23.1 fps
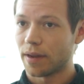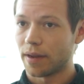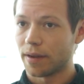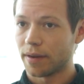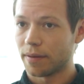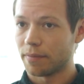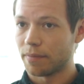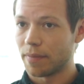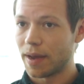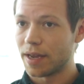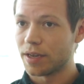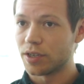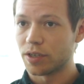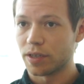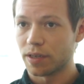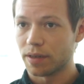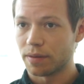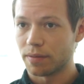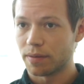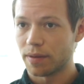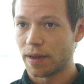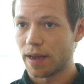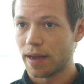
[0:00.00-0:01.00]
like
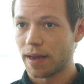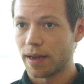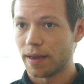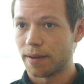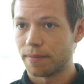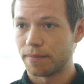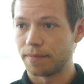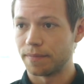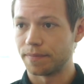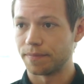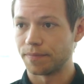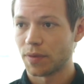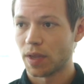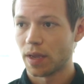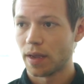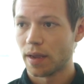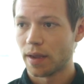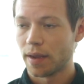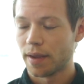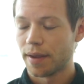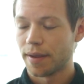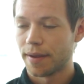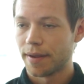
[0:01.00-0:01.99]
major um,
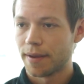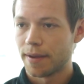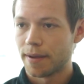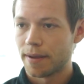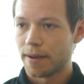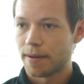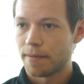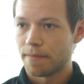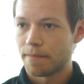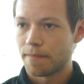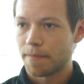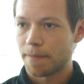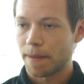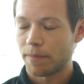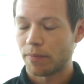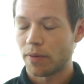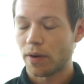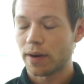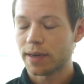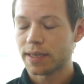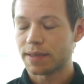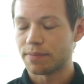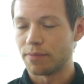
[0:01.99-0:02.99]

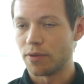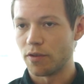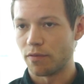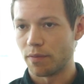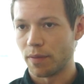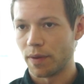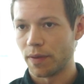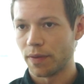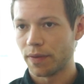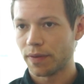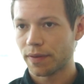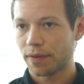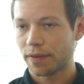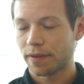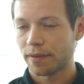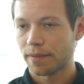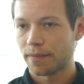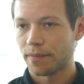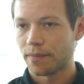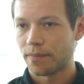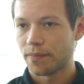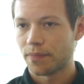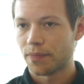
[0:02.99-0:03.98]
price
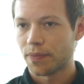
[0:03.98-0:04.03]
movements,